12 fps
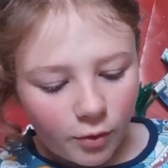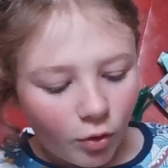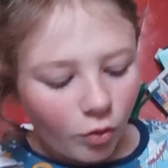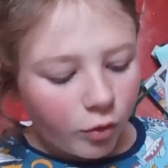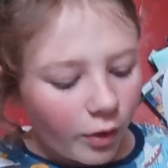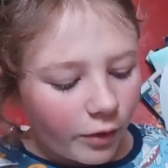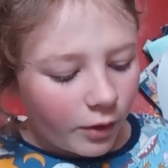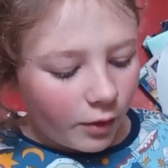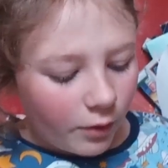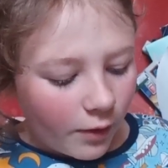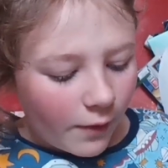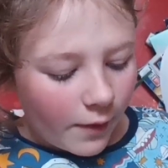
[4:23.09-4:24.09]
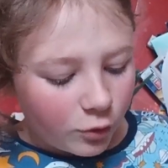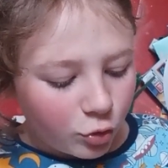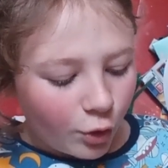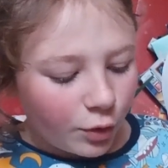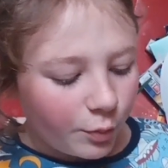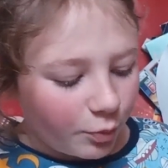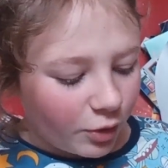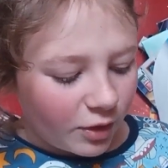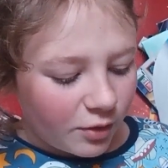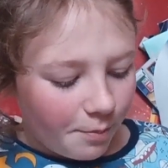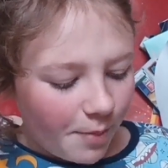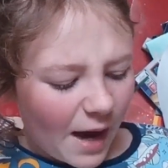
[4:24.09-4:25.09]
It's like they're trying to
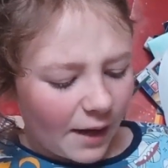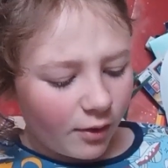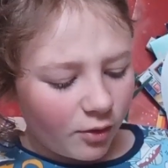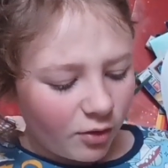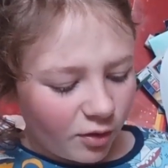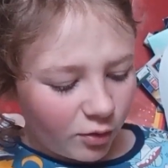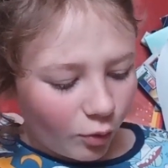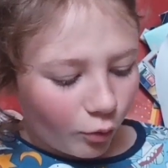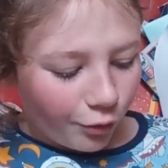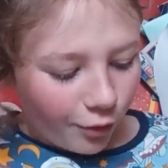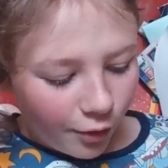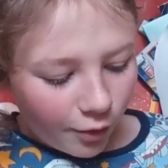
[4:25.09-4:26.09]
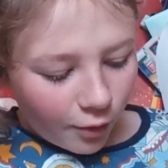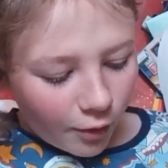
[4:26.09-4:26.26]
protect a bank and not a